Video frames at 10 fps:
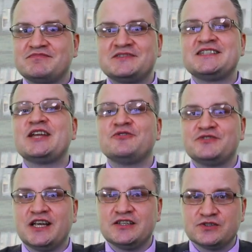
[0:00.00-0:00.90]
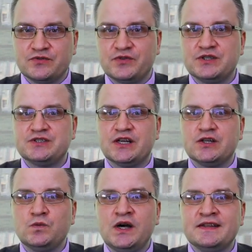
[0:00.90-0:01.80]
set of channels, so for the
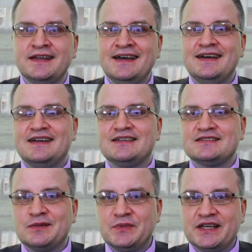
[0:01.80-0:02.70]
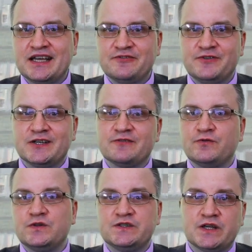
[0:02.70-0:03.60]
channel 1, somebody configured
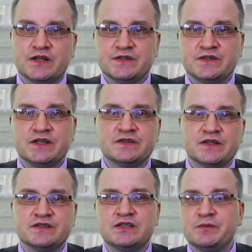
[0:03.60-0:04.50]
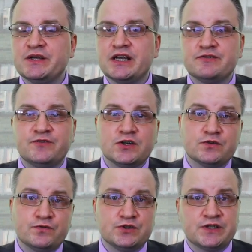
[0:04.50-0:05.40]
for the channel 6, and somebody
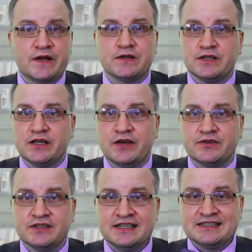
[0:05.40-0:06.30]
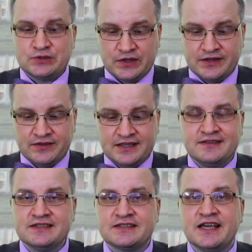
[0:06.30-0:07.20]
configured for channel 11. So and
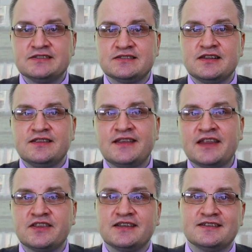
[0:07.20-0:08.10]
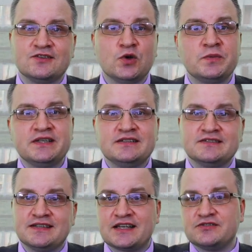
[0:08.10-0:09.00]
in this case, nobody
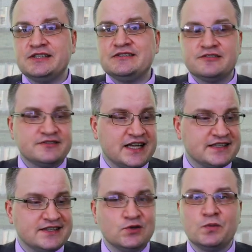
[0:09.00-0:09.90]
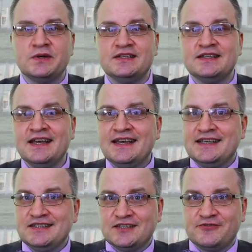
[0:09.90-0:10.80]
is actually intersecting, nobody
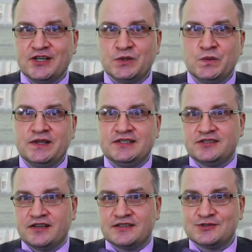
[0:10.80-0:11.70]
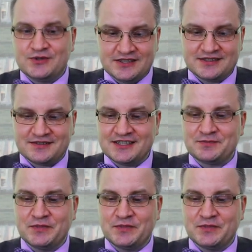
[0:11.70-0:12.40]
interfering with each other. So this